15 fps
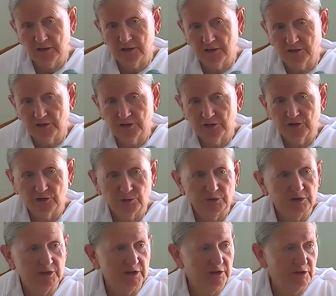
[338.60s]
since
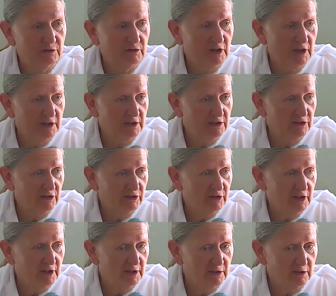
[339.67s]
we're in United
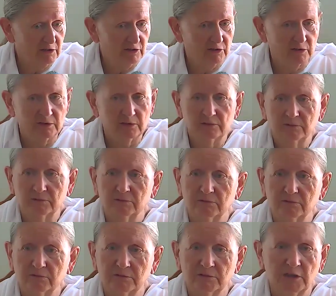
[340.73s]
States,
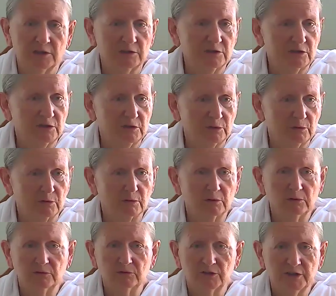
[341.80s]
did you
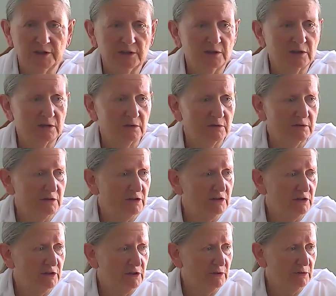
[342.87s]
all read the
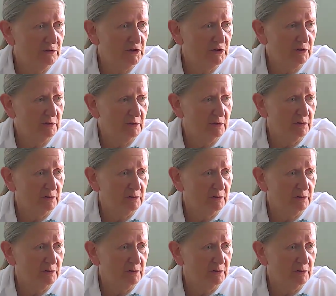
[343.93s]
Constitution?